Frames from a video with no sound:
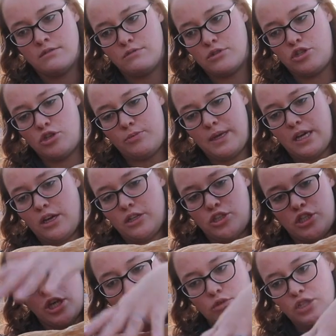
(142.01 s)
Would you be a good
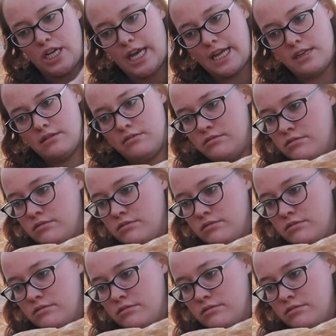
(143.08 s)
show chicken?